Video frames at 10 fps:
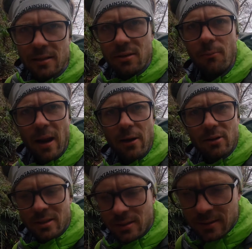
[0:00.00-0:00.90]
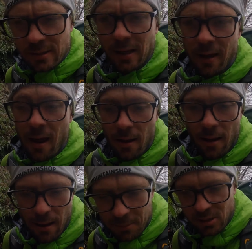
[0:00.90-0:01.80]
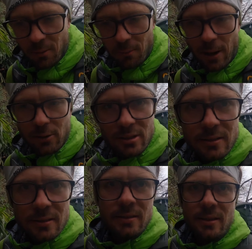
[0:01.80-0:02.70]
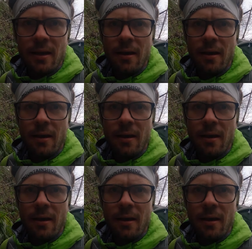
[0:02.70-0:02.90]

comparisons, image comparisons,